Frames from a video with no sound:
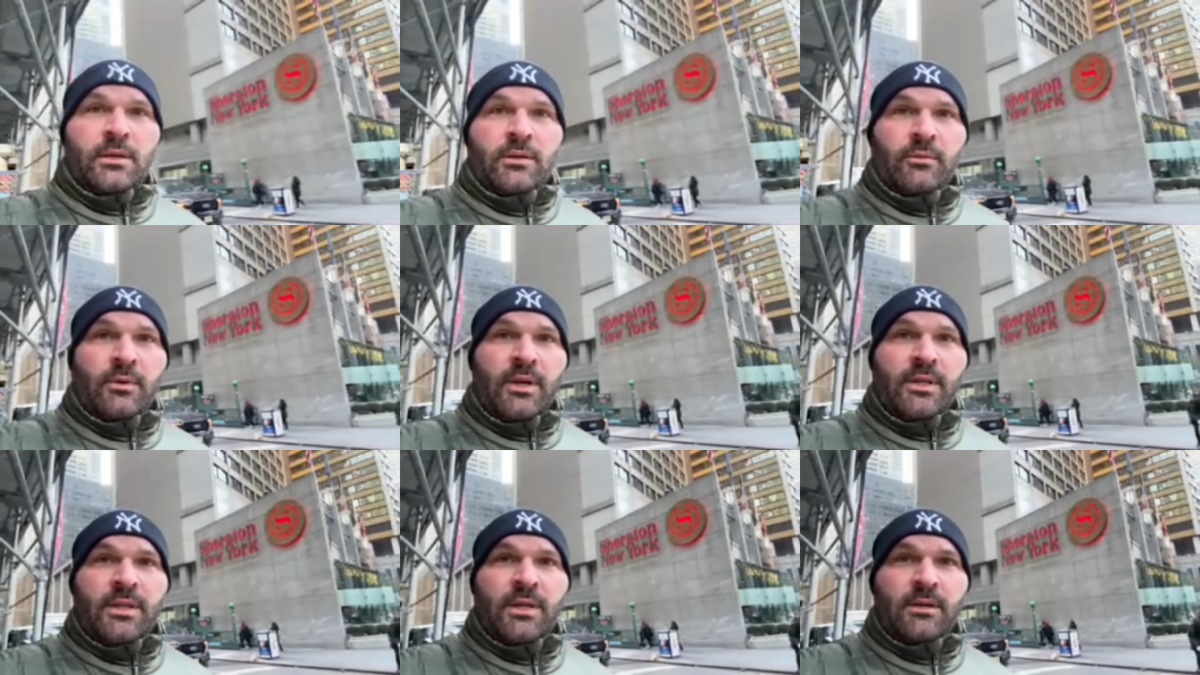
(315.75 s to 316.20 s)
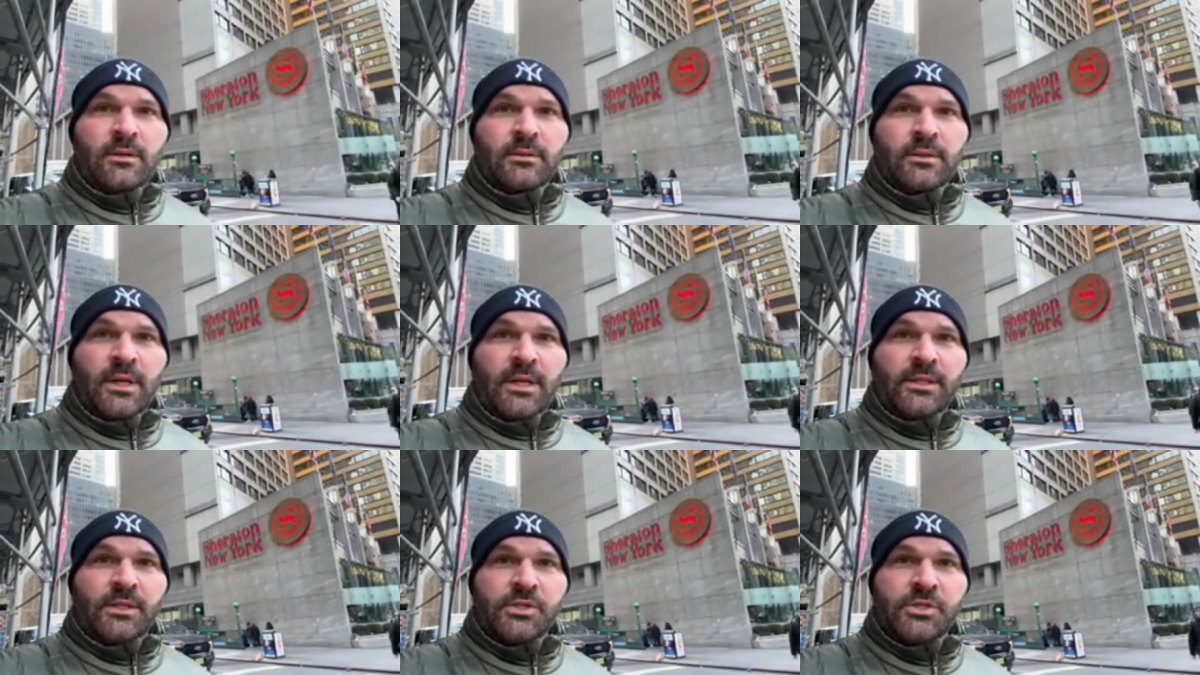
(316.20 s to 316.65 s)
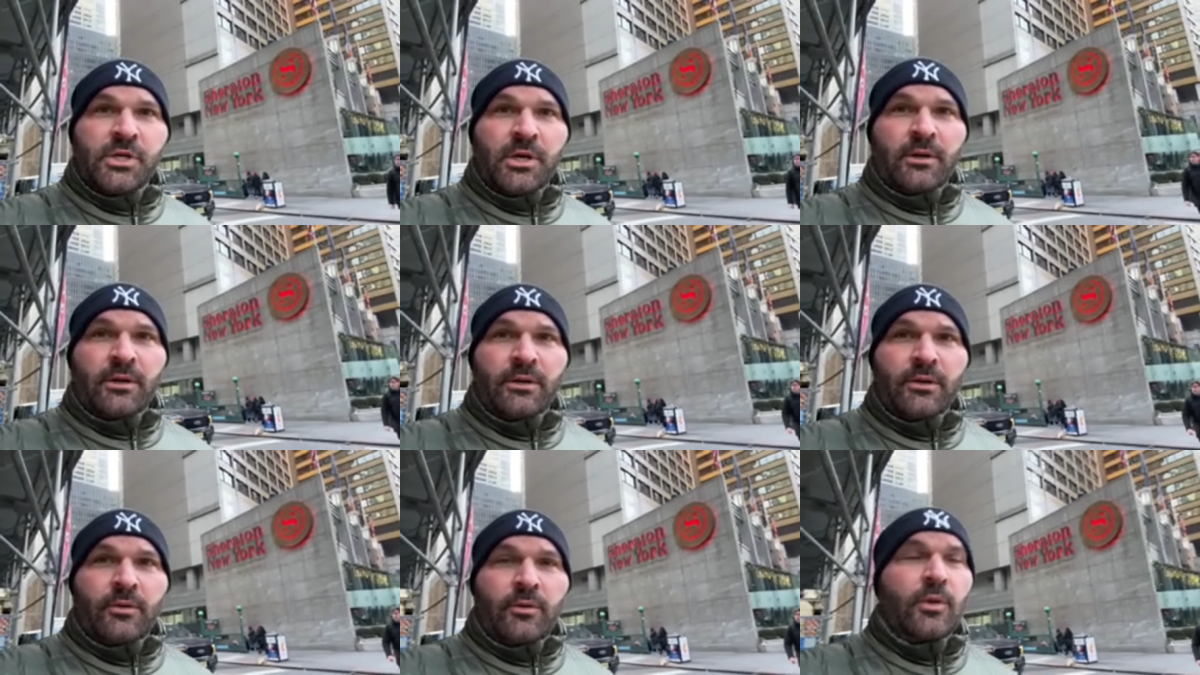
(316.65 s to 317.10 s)
right there at the
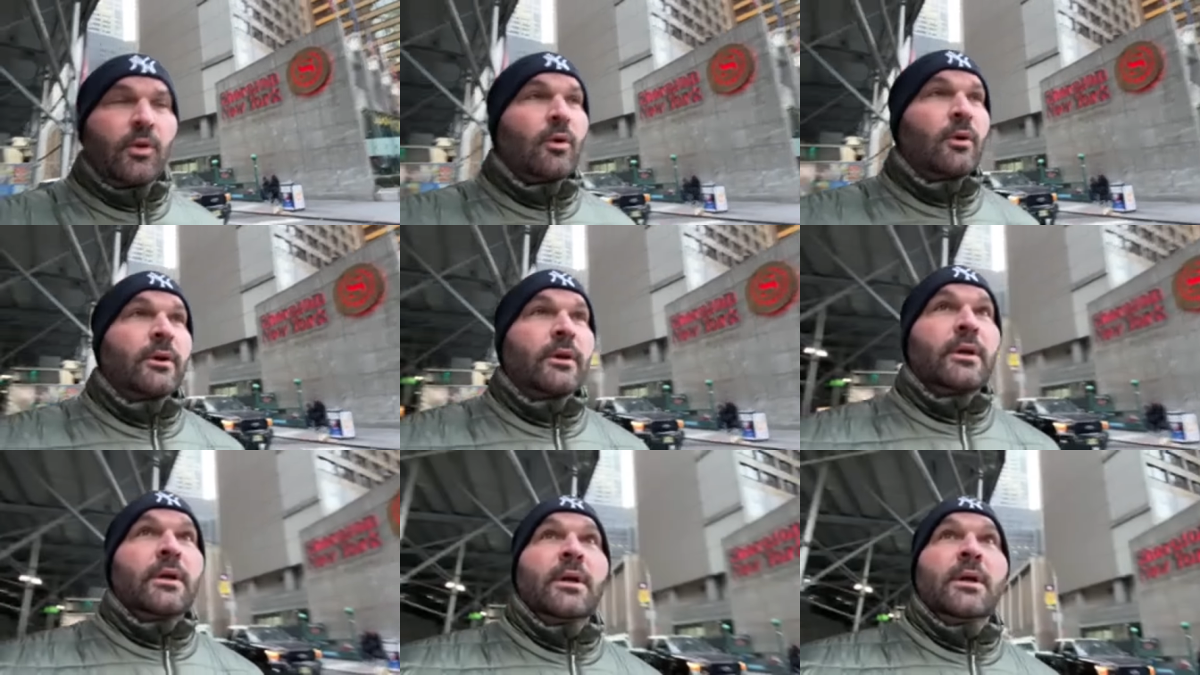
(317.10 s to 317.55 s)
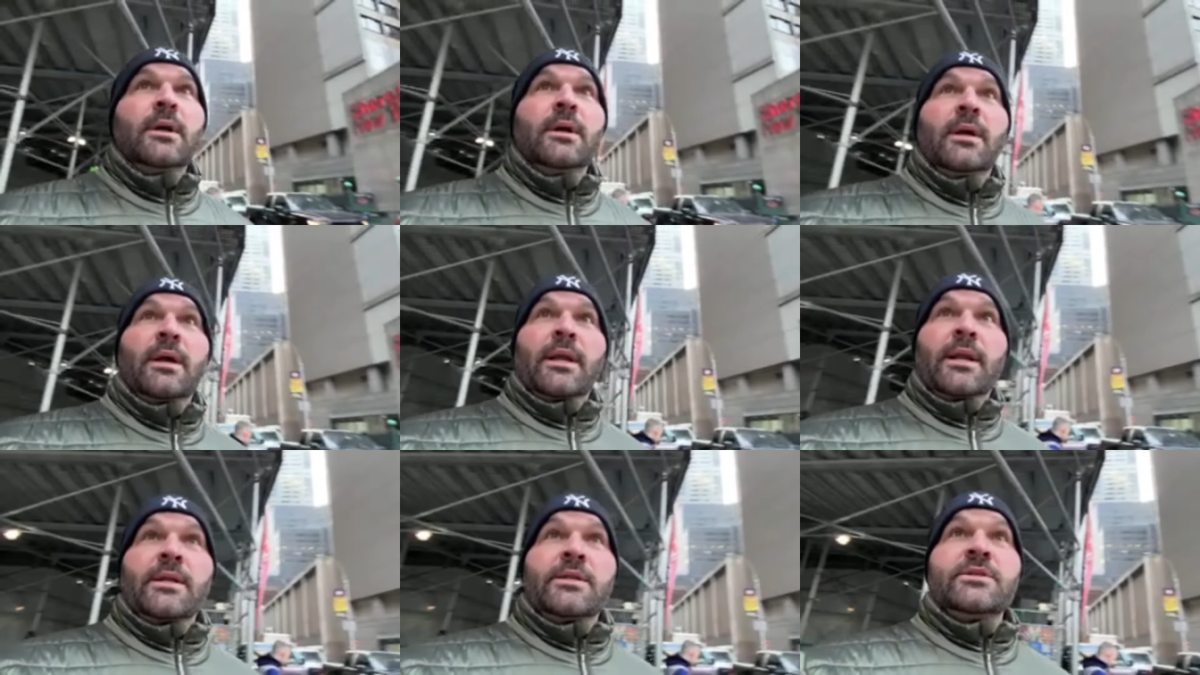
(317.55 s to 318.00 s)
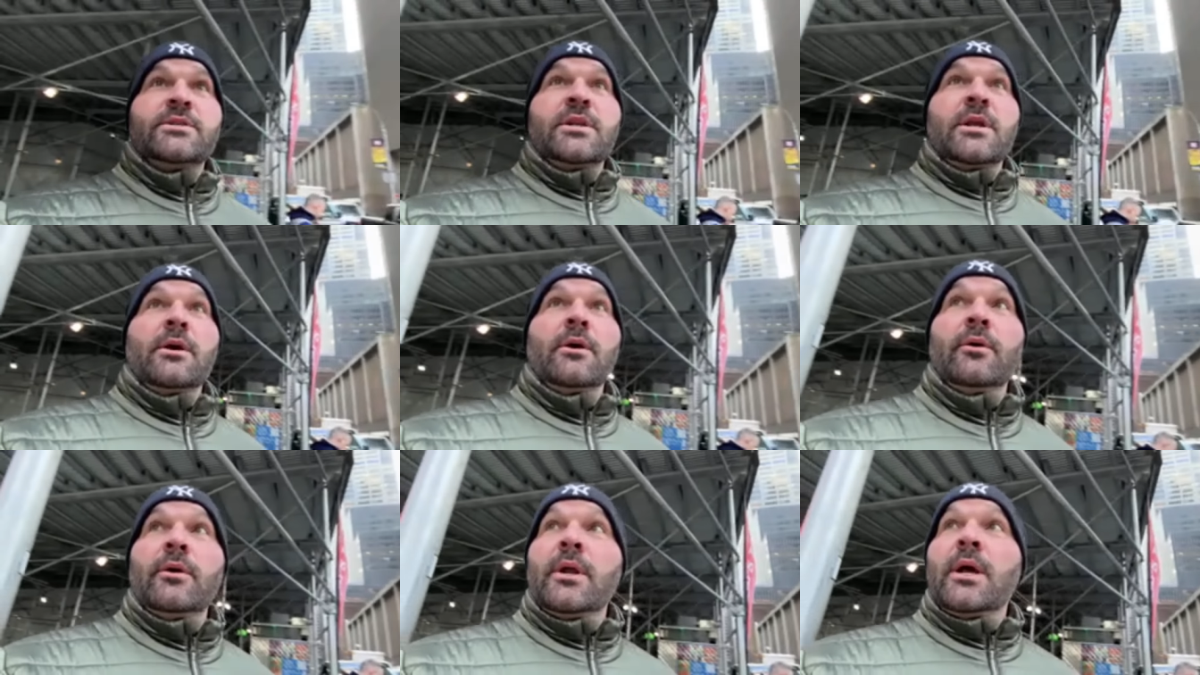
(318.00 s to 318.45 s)
Sheraton, New York. And it
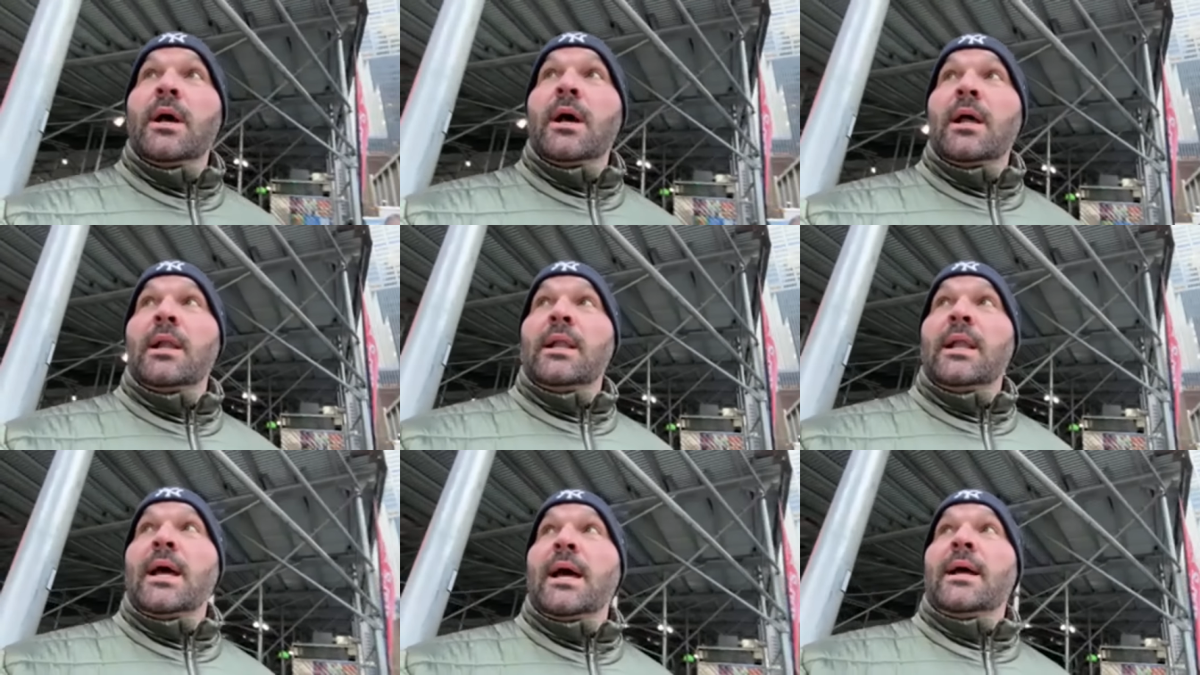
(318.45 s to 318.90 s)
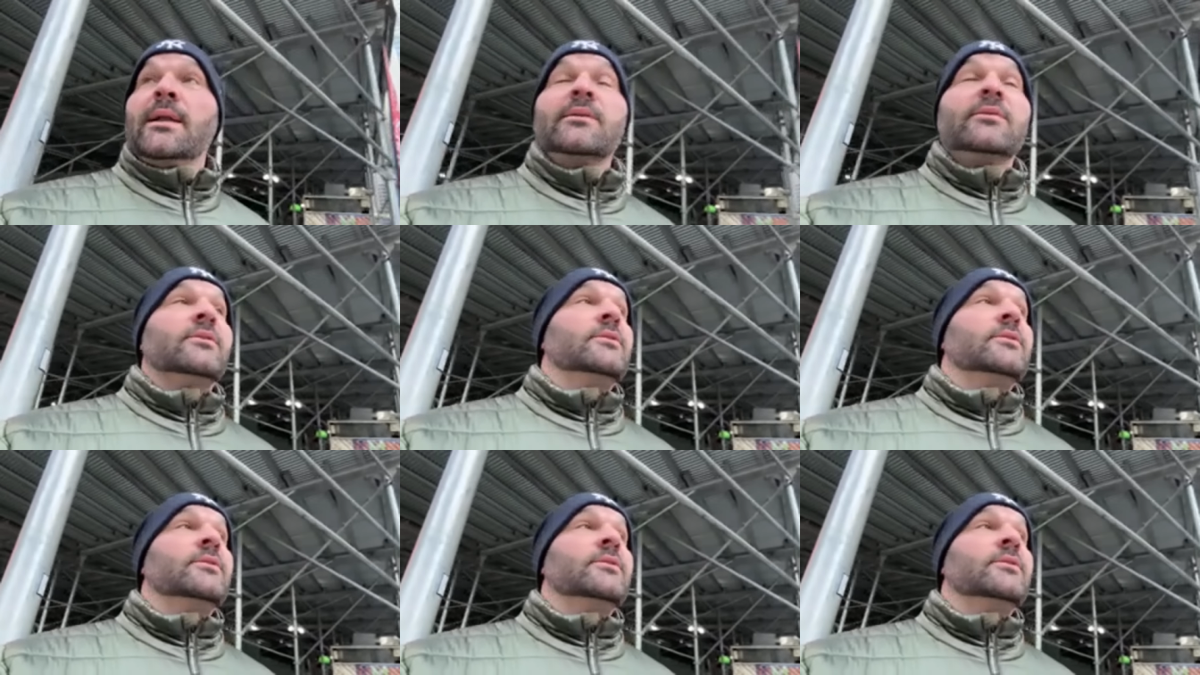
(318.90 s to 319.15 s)
snowed a lot,